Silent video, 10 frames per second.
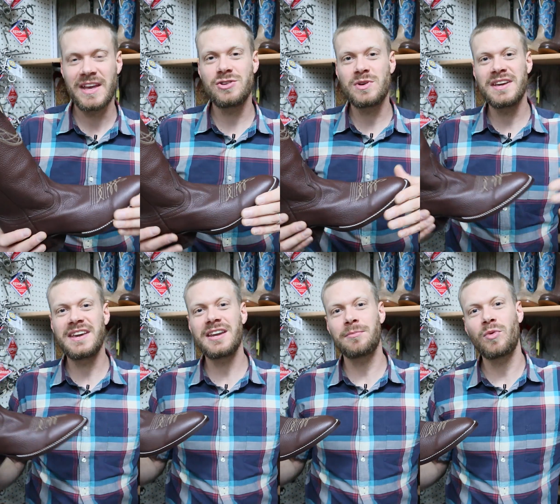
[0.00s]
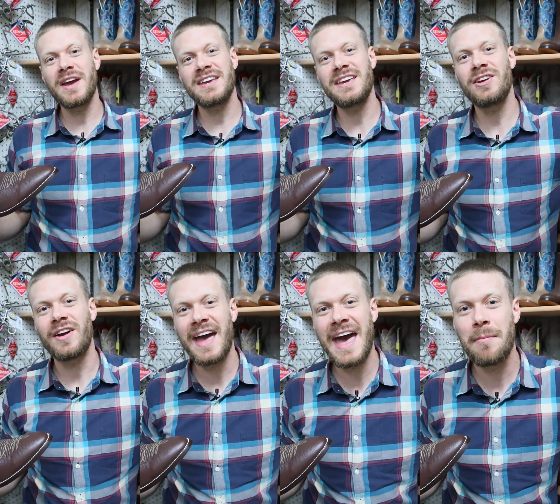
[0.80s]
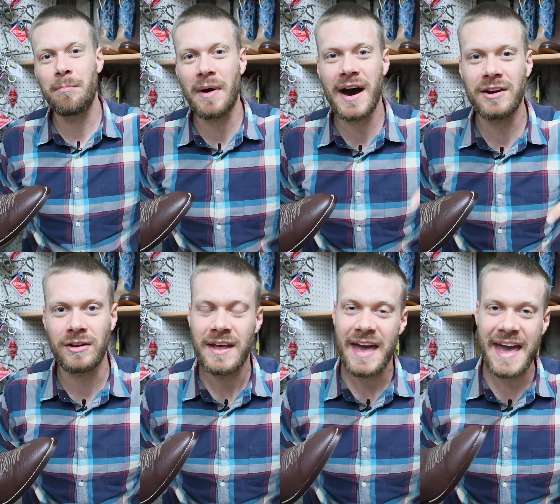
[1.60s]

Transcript: And you can get them right here at Bottle